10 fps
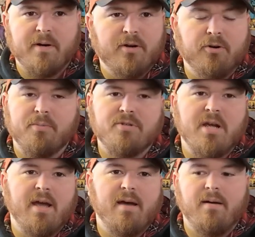in a group
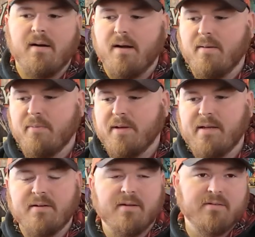chat with Key
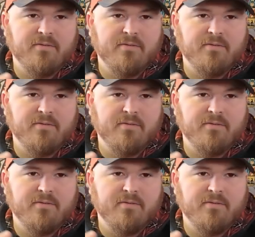Tons of